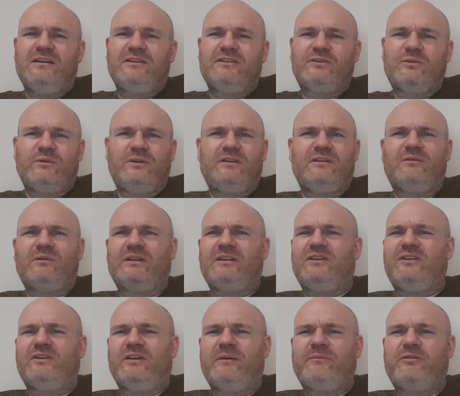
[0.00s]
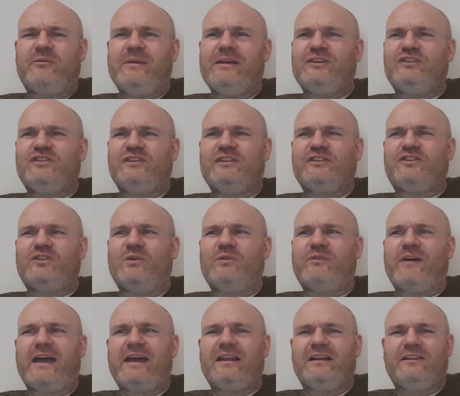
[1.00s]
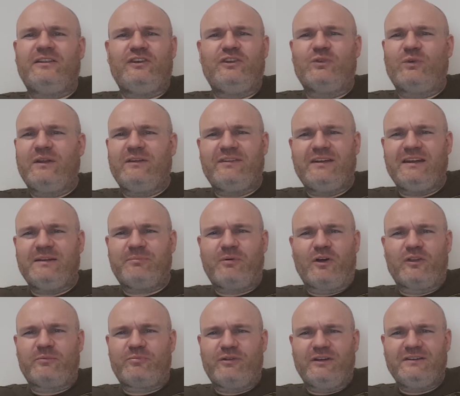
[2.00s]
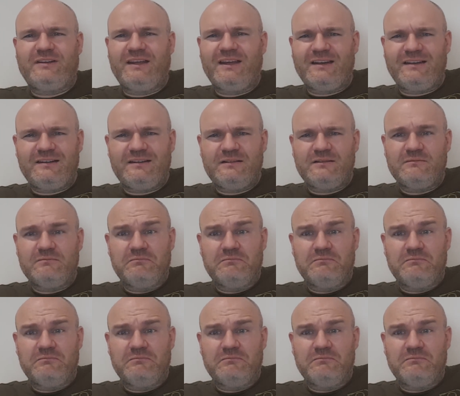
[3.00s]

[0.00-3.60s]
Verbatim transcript: So you, what, your information is so vital that you don't even need to bother printing it.